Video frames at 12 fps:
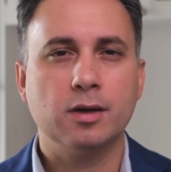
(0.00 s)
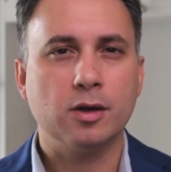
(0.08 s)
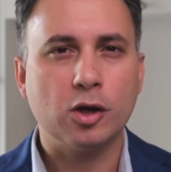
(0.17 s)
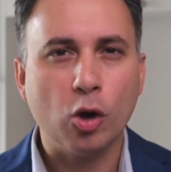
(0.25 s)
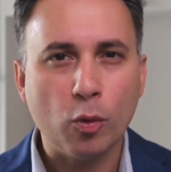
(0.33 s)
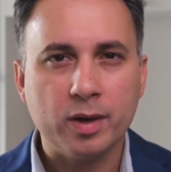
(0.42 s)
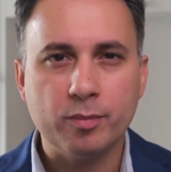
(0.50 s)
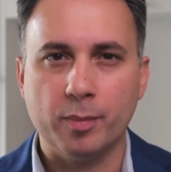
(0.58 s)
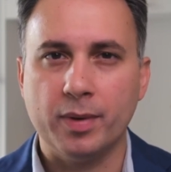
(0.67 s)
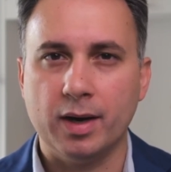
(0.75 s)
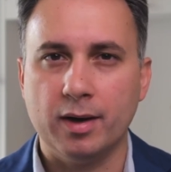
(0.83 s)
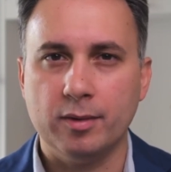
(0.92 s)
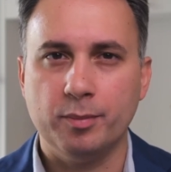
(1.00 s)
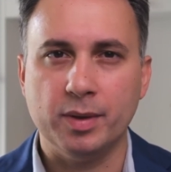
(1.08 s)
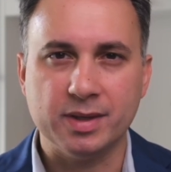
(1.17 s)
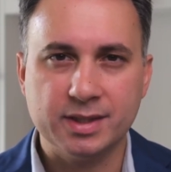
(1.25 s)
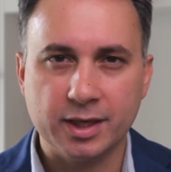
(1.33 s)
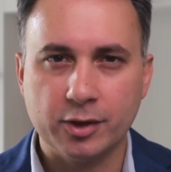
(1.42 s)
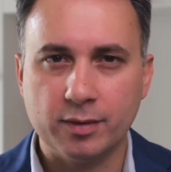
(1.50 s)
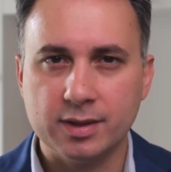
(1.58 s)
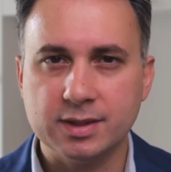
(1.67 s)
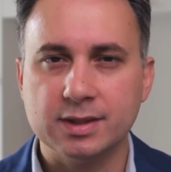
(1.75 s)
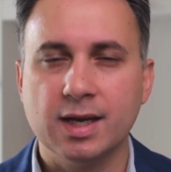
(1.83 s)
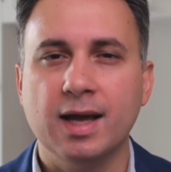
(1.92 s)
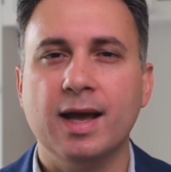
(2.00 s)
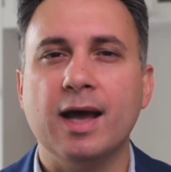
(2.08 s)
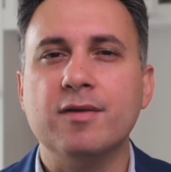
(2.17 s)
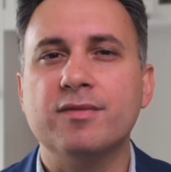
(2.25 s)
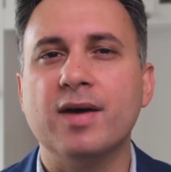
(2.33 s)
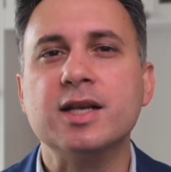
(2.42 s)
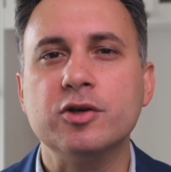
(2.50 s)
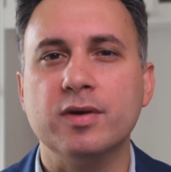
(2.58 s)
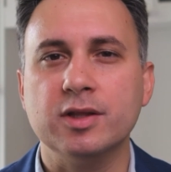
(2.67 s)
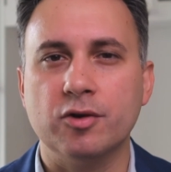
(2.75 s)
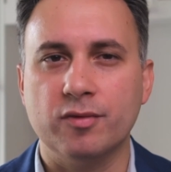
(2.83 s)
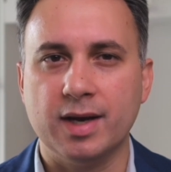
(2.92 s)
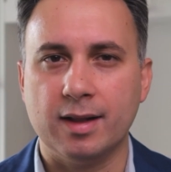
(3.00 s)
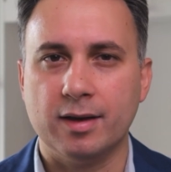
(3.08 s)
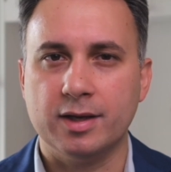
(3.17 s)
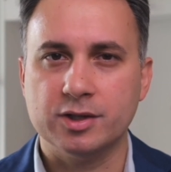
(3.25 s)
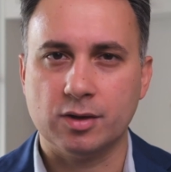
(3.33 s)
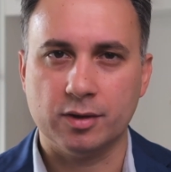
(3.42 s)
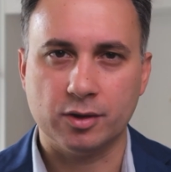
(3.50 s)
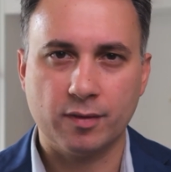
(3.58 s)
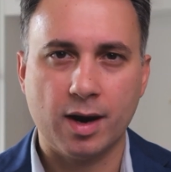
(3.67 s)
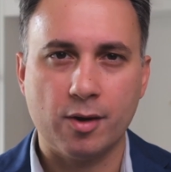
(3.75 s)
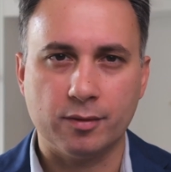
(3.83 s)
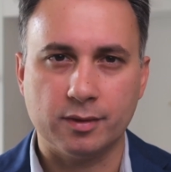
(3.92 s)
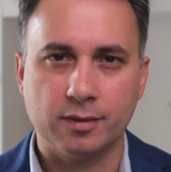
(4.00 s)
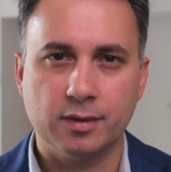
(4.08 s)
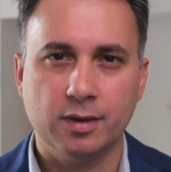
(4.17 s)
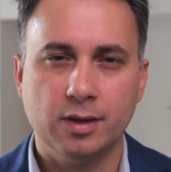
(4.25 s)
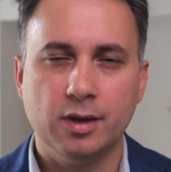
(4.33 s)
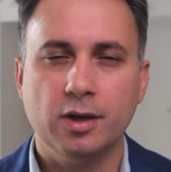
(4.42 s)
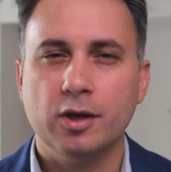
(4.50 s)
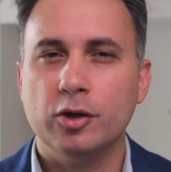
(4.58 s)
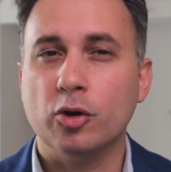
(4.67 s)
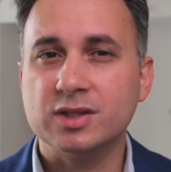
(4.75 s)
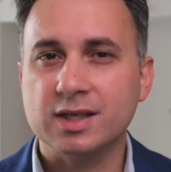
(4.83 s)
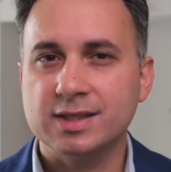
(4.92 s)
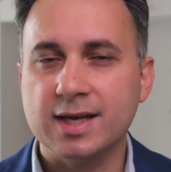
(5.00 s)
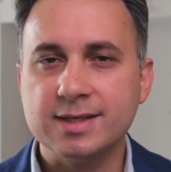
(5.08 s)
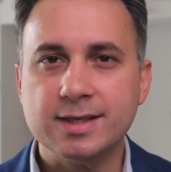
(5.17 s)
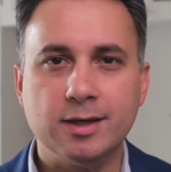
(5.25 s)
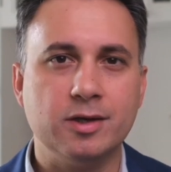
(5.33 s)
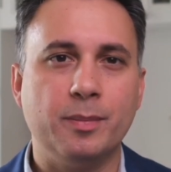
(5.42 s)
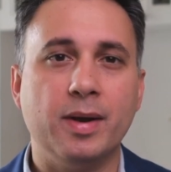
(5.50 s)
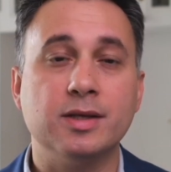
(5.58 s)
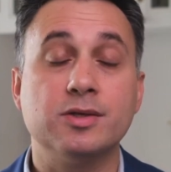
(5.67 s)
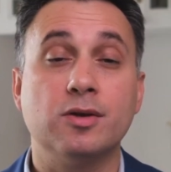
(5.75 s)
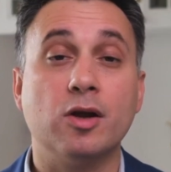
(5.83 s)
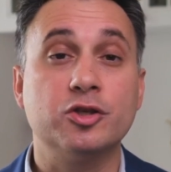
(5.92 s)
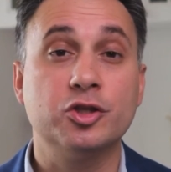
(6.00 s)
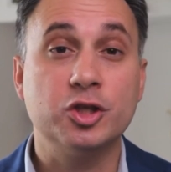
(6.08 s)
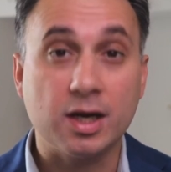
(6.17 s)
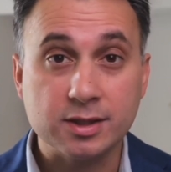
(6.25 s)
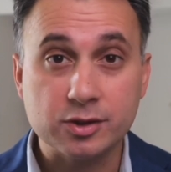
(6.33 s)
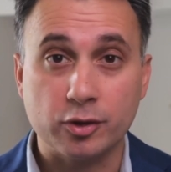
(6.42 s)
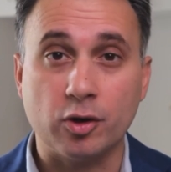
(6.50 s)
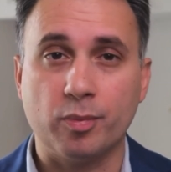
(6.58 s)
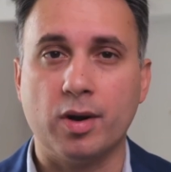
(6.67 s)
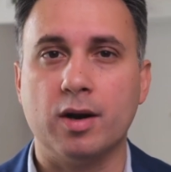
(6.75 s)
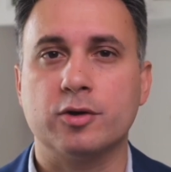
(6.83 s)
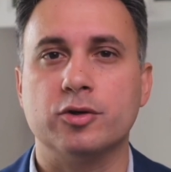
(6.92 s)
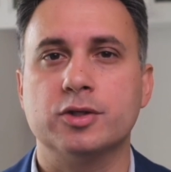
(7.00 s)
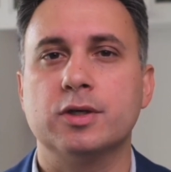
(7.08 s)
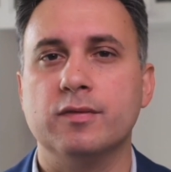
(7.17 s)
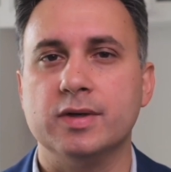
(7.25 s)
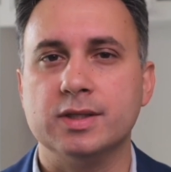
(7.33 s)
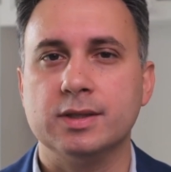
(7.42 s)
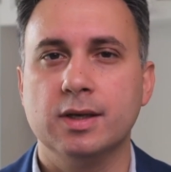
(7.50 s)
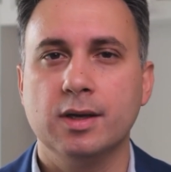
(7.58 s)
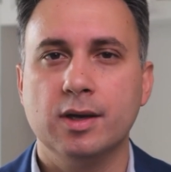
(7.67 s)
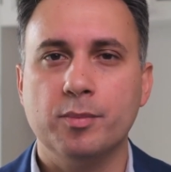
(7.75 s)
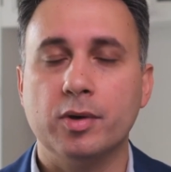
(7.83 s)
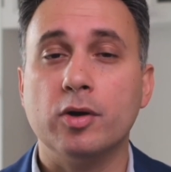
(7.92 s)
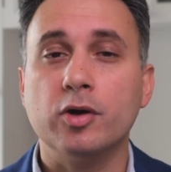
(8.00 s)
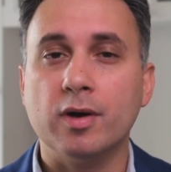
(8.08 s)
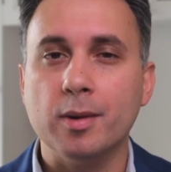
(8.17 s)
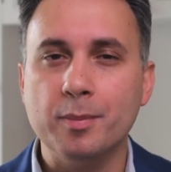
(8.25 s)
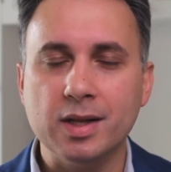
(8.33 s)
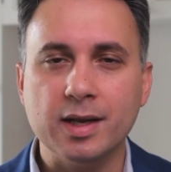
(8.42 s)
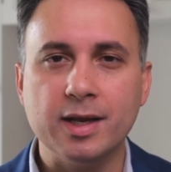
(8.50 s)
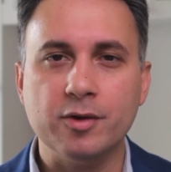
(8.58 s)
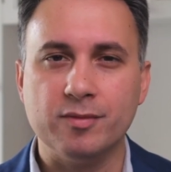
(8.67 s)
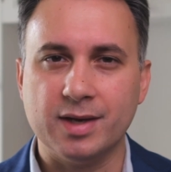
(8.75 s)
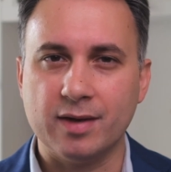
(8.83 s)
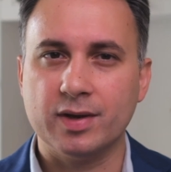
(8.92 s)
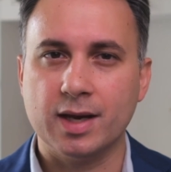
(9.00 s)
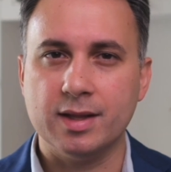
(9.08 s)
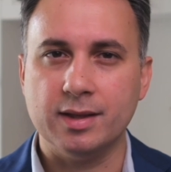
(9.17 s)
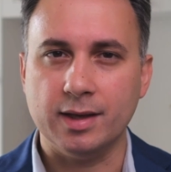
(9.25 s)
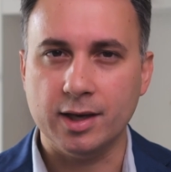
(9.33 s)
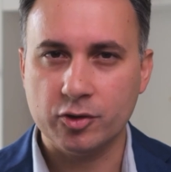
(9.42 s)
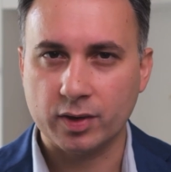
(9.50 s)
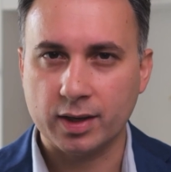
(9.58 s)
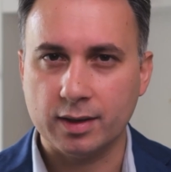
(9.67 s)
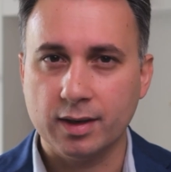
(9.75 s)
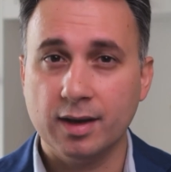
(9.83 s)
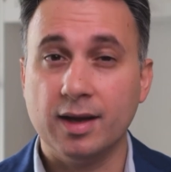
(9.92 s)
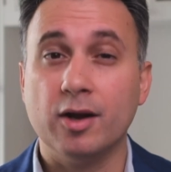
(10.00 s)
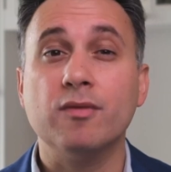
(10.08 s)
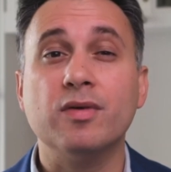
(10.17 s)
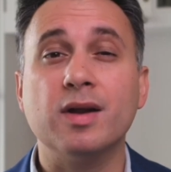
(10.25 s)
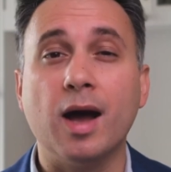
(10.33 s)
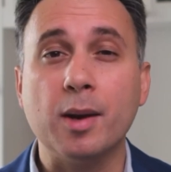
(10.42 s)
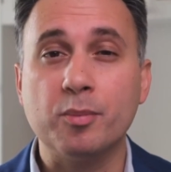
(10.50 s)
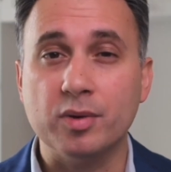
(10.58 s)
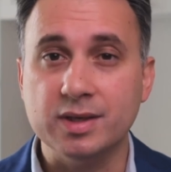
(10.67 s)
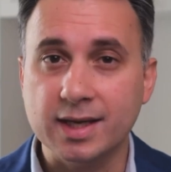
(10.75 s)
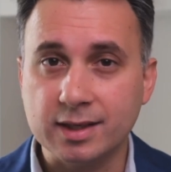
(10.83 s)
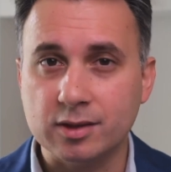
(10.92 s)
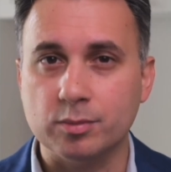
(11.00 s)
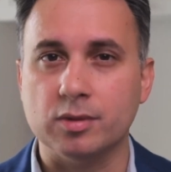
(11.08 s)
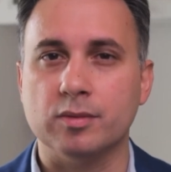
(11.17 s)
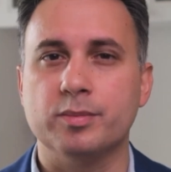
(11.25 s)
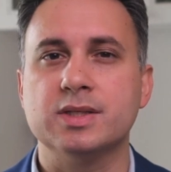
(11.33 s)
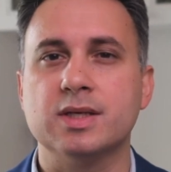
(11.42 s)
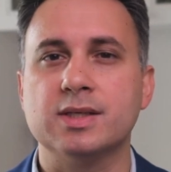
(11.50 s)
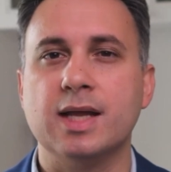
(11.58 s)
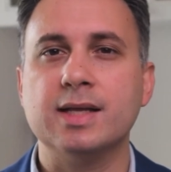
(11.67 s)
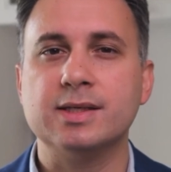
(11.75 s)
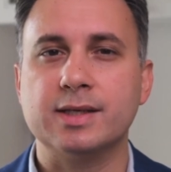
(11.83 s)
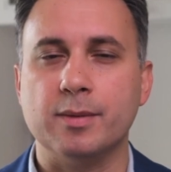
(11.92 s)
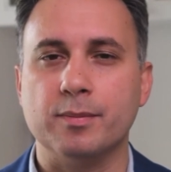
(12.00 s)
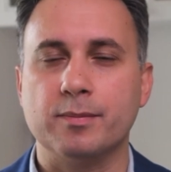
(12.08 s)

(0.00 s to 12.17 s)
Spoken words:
Go in prepared, be meticulous, and factor in the realities on the ground. Your success here depends not just on your product or service, but on your ability to navigate the intricate and often unpredictable business landscape.